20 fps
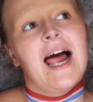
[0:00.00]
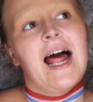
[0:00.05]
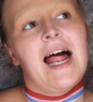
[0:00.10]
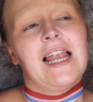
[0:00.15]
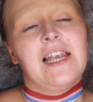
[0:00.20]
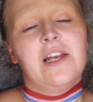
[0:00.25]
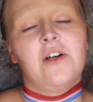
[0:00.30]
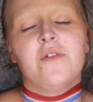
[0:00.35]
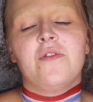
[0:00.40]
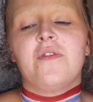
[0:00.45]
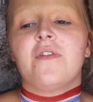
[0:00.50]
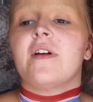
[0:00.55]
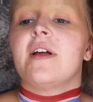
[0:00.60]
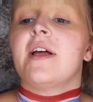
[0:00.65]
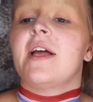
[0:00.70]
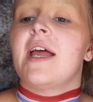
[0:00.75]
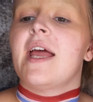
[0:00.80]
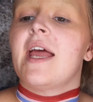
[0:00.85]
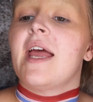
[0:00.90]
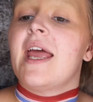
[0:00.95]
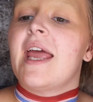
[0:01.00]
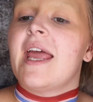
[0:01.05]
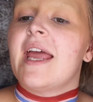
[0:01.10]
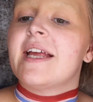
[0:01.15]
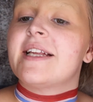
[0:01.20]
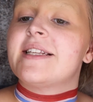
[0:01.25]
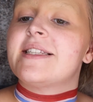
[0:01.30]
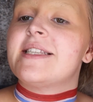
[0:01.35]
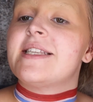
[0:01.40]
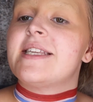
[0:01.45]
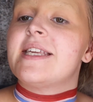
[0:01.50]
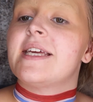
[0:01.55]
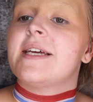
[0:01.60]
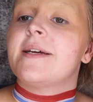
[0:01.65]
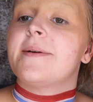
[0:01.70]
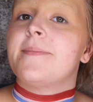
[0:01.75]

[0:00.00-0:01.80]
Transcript: I love It.